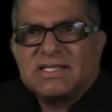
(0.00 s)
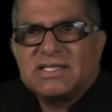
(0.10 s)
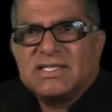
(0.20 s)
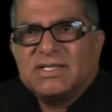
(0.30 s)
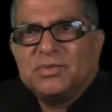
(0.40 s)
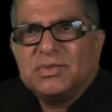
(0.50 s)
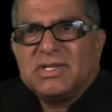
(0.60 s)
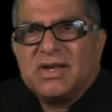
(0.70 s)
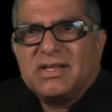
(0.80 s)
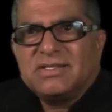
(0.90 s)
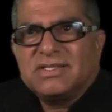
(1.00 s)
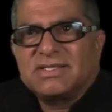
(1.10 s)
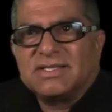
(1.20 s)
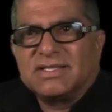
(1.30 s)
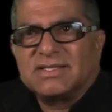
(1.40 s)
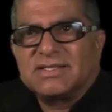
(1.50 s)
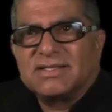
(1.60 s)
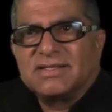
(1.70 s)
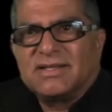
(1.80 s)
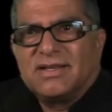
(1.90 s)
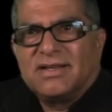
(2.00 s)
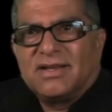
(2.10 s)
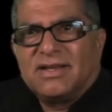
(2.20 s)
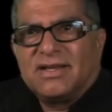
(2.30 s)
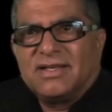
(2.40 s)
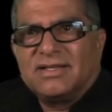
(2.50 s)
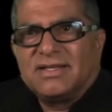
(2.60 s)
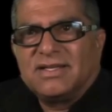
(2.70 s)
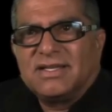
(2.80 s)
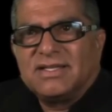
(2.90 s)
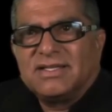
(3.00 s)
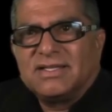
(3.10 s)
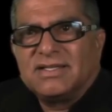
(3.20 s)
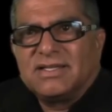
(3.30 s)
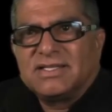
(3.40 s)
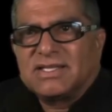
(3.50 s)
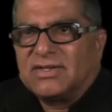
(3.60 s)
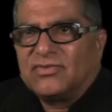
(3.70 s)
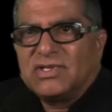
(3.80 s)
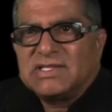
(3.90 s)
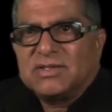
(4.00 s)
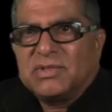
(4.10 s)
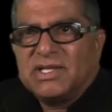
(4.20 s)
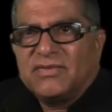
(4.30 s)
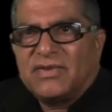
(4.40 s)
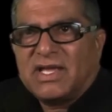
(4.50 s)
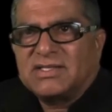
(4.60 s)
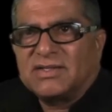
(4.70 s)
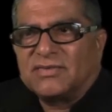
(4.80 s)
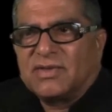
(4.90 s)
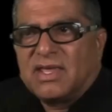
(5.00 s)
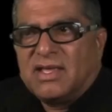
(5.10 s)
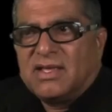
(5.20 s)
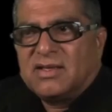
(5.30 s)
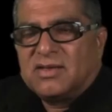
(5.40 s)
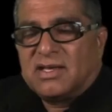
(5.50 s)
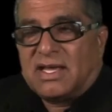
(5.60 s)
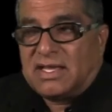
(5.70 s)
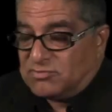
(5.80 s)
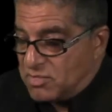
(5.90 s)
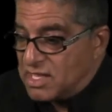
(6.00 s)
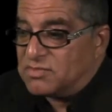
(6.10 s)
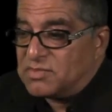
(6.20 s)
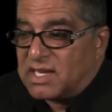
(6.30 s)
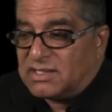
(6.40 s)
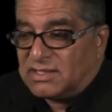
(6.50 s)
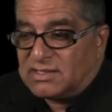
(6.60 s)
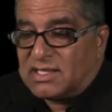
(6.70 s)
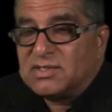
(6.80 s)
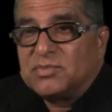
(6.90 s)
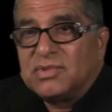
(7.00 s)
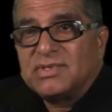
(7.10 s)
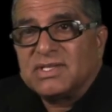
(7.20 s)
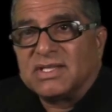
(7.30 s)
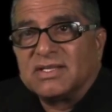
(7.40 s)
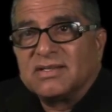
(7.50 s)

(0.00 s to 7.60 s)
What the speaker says: exists in human consciousness, and it's unreasonably effective. And mathematics has beauty.